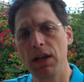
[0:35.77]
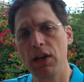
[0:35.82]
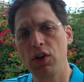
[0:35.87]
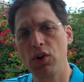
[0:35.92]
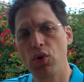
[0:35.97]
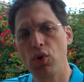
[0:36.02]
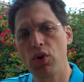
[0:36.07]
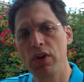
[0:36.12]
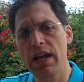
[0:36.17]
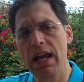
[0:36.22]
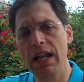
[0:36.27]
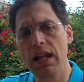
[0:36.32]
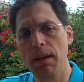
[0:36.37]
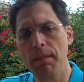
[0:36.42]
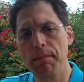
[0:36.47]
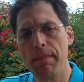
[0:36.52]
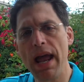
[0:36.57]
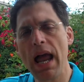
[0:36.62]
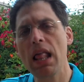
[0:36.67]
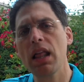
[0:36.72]
create a
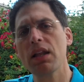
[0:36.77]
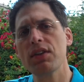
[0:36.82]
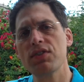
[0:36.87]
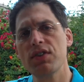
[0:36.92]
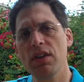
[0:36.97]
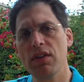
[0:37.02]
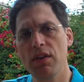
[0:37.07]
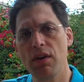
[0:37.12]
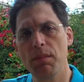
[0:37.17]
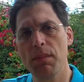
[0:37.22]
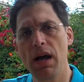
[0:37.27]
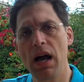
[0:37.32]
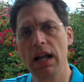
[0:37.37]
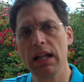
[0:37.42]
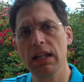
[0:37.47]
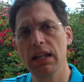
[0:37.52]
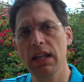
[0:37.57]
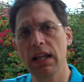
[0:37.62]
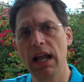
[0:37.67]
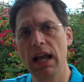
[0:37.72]
balance in their
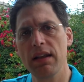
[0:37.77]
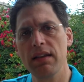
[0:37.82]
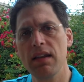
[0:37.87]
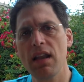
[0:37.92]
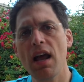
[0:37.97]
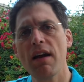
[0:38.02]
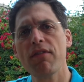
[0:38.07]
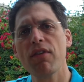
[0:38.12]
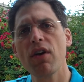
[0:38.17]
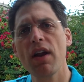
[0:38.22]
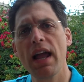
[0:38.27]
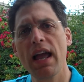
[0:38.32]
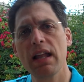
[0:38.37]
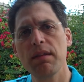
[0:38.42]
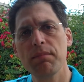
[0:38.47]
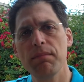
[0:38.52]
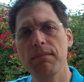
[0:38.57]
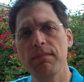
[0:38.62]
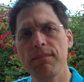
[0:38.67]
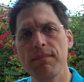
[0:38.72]
body that I never had
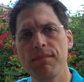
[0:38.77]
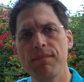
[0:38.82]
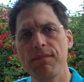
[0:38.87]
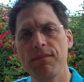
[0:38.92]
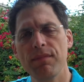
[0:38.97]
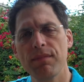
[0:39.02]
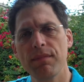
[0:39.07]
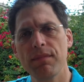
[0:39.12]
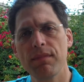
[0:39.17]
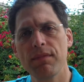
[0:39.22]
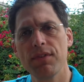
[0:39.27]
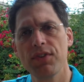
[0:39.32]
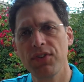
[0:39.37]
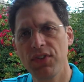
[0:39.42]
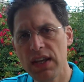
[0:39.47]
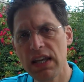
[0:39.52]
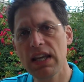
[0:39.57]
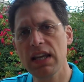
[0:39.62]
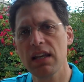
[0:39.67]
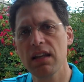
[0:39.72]

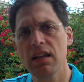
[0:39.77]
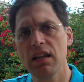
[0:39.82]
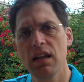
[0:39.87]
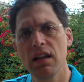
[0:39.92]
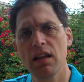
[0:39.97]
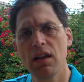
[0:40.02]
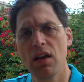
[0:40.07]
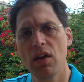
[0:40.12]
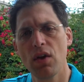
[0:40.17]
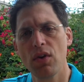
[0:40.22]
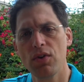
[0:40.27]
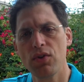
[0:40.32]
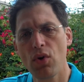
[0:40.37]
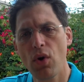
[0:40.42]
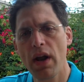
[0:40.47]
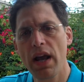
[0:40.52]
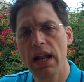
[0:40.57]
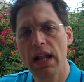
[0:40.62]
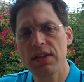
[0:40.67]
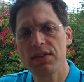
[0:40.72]
seen,
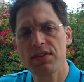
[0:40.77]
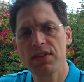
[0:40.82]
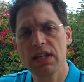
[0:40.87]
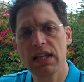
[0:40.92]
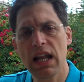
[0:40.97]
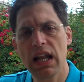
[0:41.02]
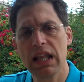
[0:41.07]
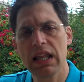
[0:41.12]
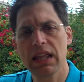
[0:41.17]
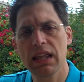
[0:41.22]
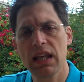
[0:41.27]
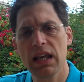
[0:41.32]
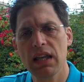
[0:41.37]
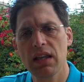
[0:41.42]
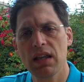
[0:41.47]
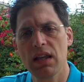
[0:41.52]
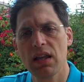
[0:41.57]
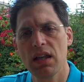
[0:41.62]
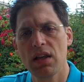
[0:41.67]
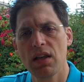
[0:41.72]
nor had I seen
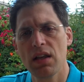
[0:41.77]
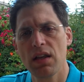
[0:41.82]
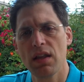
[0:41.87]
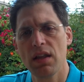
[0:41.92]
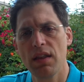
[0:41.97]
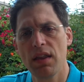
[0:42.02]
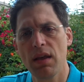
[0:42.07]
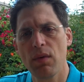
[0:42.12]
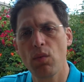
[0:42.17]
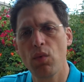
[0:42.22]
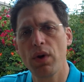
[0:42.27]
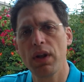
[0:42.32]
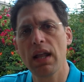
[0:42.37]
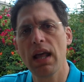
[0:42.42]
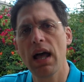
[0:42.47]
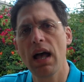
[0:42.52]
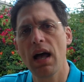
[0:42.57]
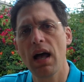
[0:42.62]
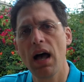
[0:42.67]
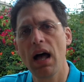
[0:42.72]
anything that would
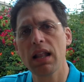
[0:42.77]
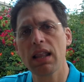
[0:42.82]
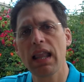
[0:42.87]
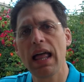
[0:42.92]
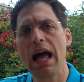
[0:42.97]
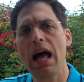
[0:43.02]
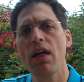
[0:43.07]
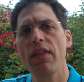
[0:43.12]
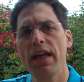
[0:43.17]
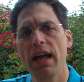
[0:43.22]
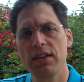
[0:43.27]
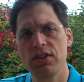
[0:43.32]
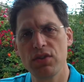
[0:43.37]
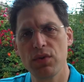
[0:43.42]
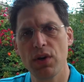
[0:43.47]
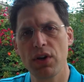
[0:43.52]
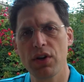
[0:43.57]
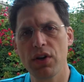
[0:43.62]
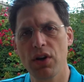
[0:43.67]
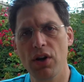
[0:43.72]
allow that
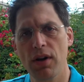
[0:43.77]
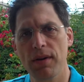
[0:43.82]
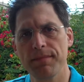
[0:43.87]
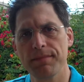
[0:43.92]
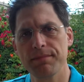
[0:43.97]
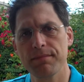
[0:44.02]
to occur.